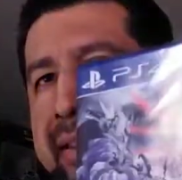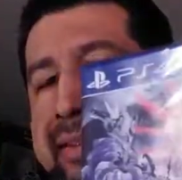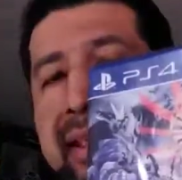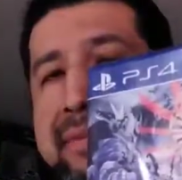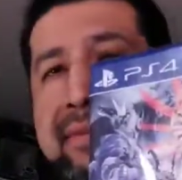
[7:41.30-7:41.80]

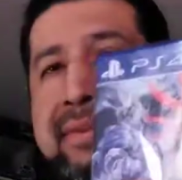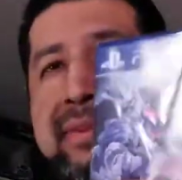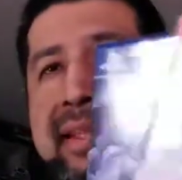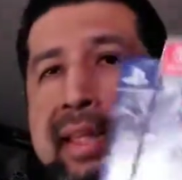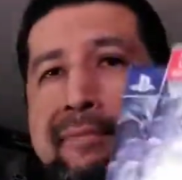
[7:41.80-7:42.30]
Sounds
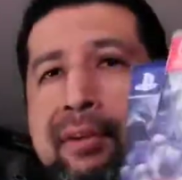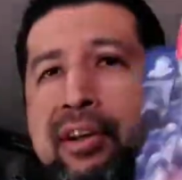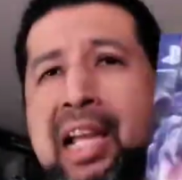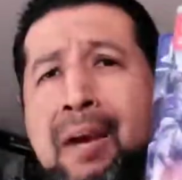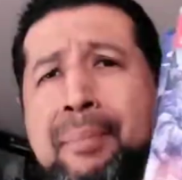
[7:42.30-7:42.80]
like
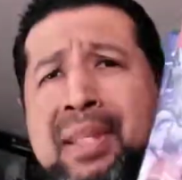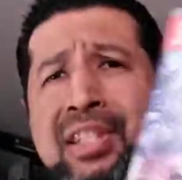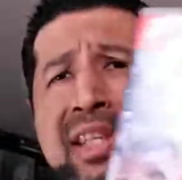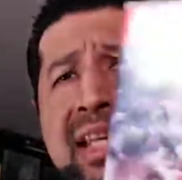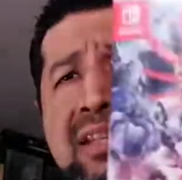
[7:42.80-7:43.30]
very
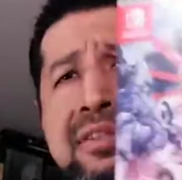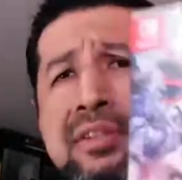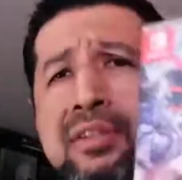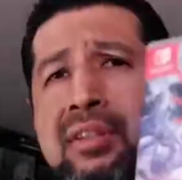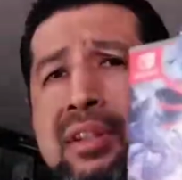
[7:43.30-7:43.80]

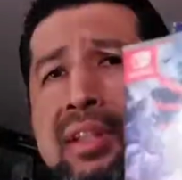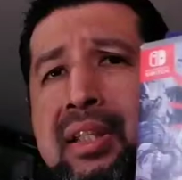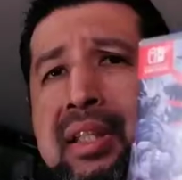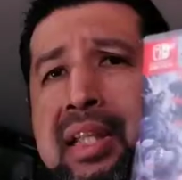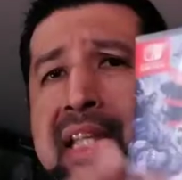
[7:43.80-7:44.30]
RPG-ish.
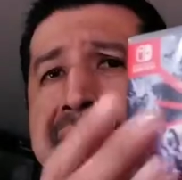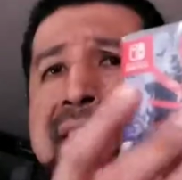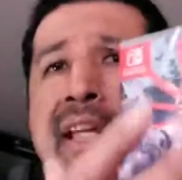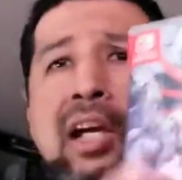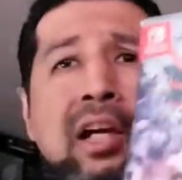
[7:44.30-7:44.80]

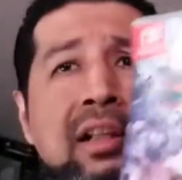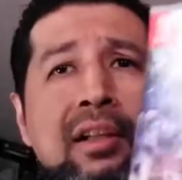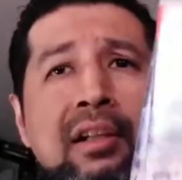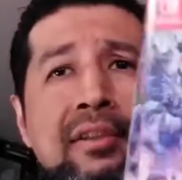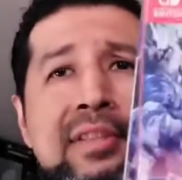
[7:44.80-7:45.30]
Even the
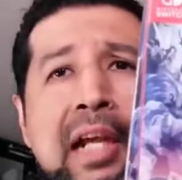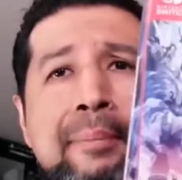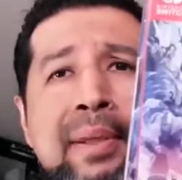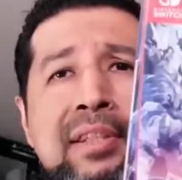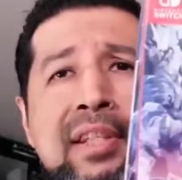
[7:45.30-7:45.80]
color looks
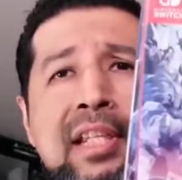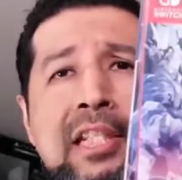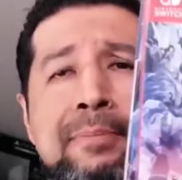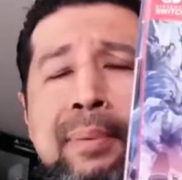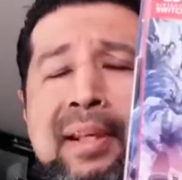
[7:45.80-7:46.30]

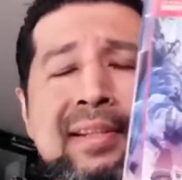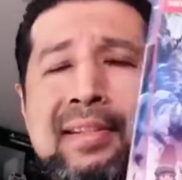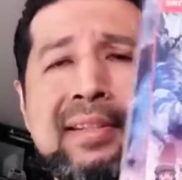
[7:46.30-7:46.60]
RPG-ish, but it's